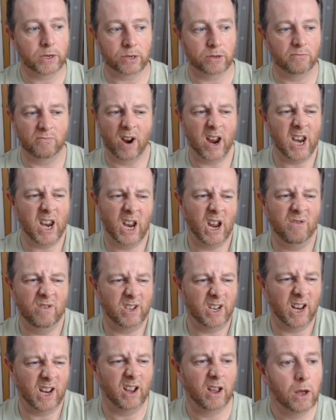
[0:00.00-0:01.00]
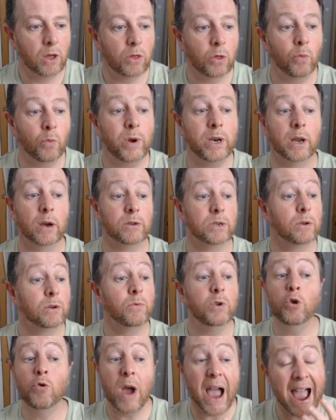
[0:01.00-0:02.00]
It's the radio, isn't it? The
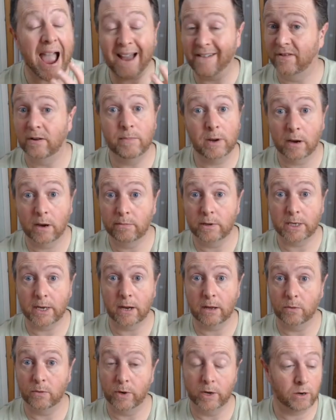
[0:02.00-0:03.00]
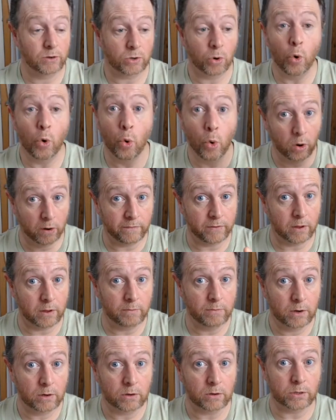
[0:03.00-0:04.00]
windows, you have to be able to see out the windows. All
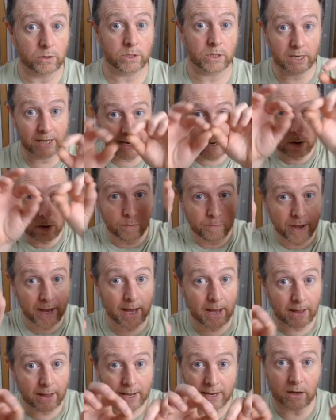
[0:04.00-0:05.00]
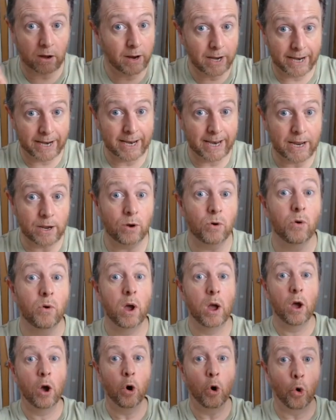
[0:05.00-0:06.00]
of them, not just a little bit, that's highly
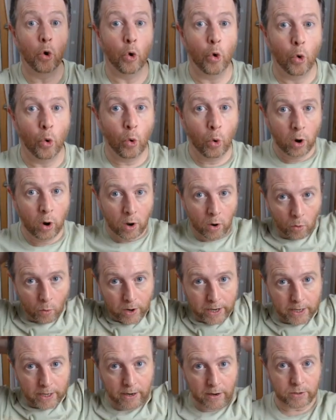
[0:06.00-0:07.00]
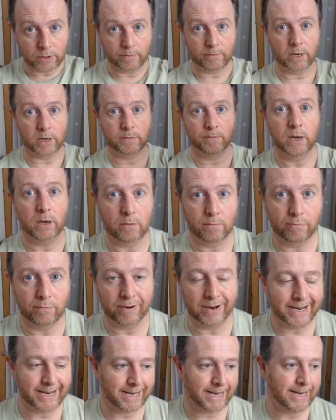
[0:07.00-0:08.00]
illegal. All windows must be
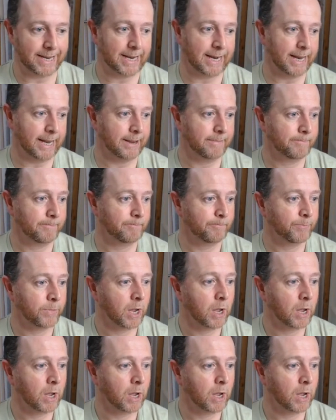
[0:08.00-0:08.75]
completely clear.